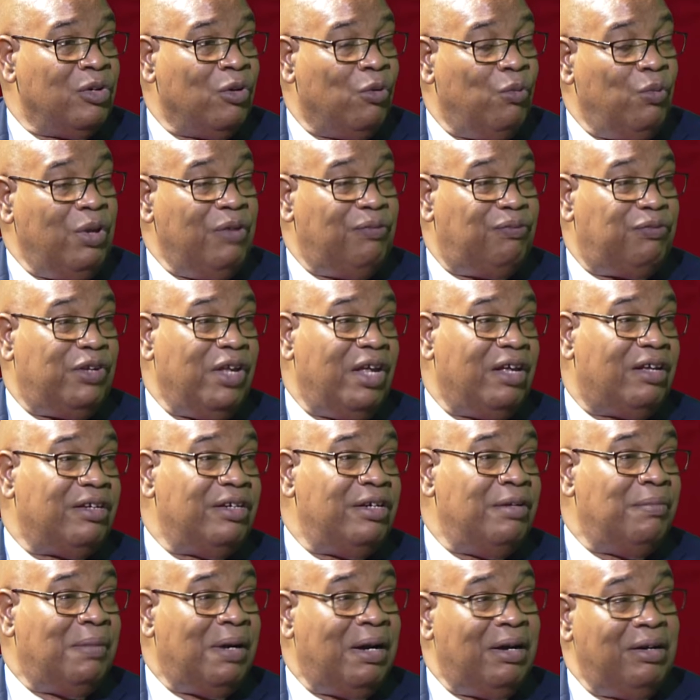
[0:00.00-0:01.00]
We've taken
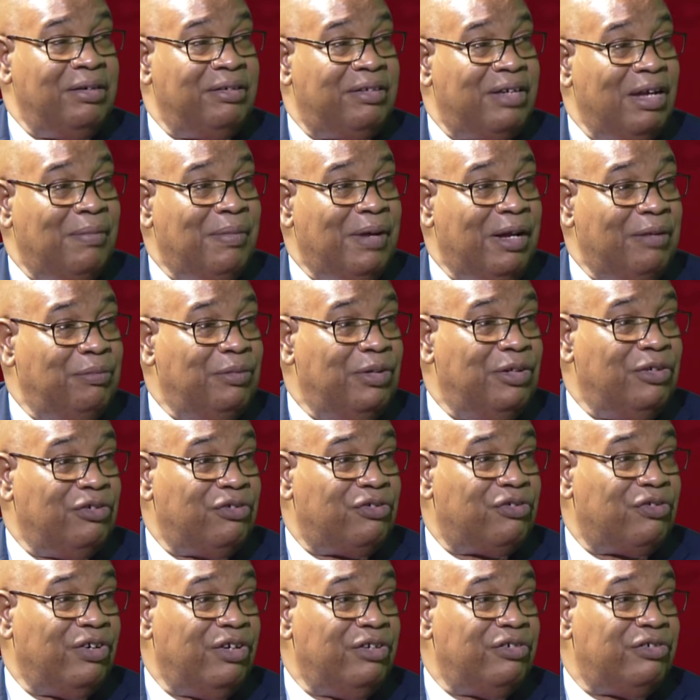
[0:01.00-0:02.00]
the Maritime
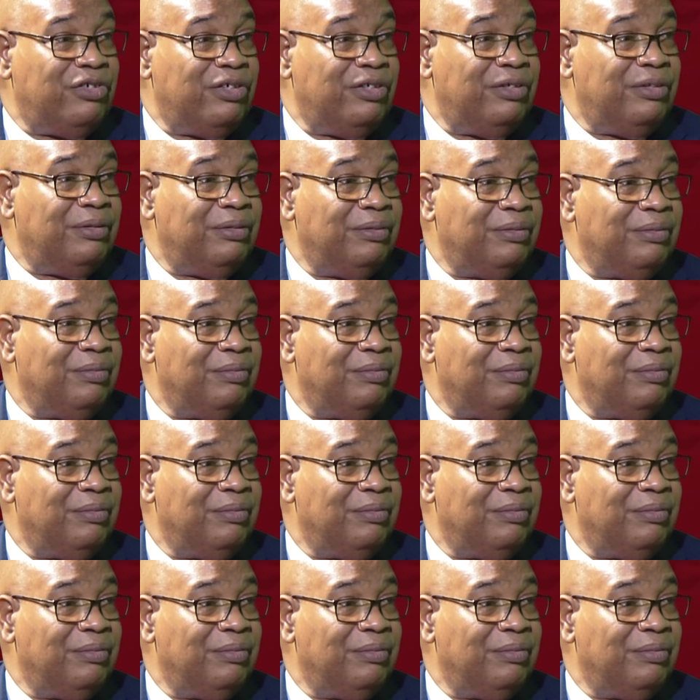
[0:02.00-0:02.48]
Administration